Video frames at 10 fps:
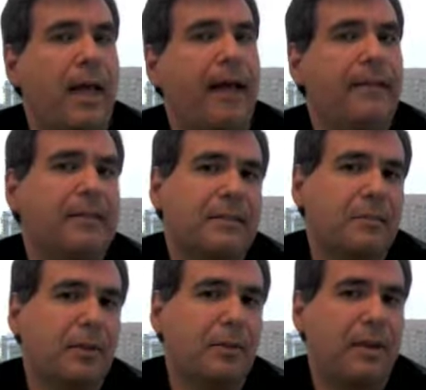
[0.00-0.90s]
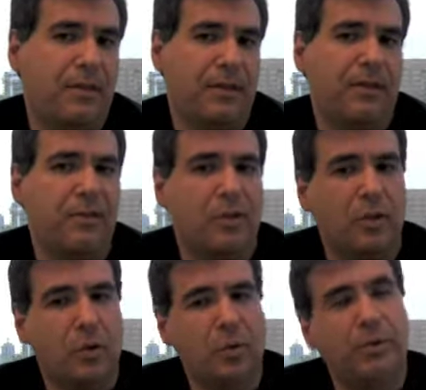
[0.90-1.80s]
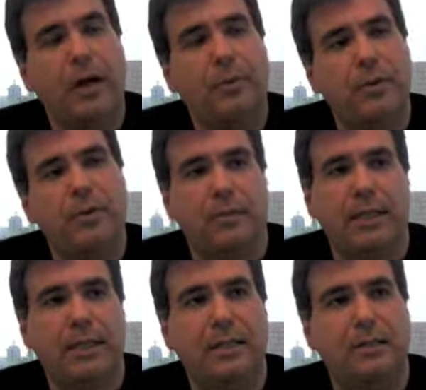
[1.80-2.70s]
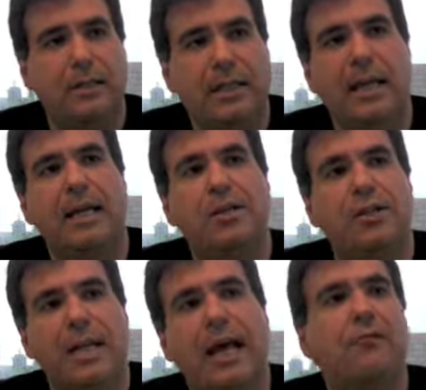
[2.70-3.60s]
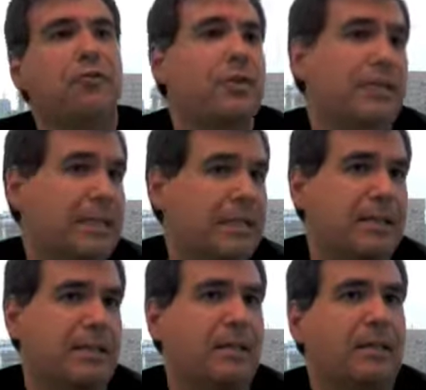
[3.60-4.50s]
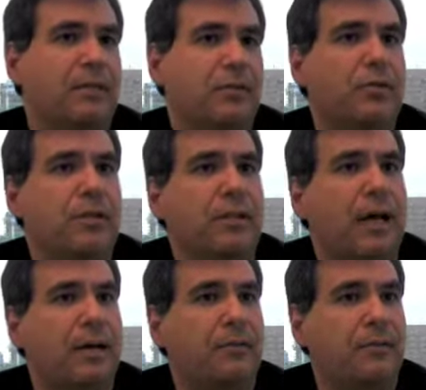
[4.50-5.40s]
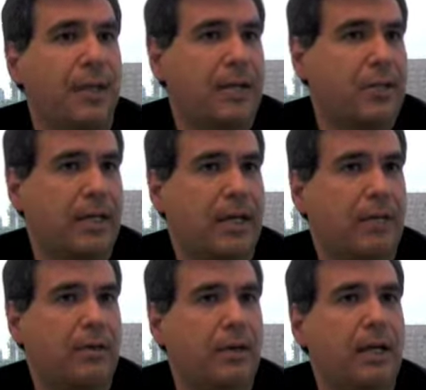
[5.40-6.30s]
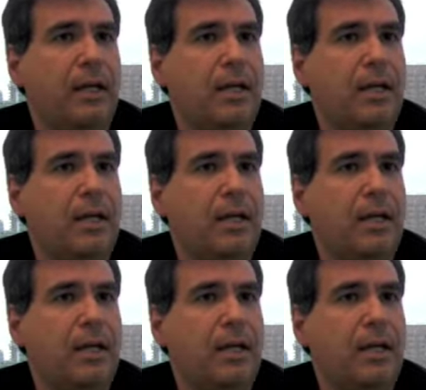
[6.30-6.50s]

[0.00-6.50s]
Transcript: And this is where we think there's a golden opportunity to engage the average citizen in the vision of Imagine Calgary.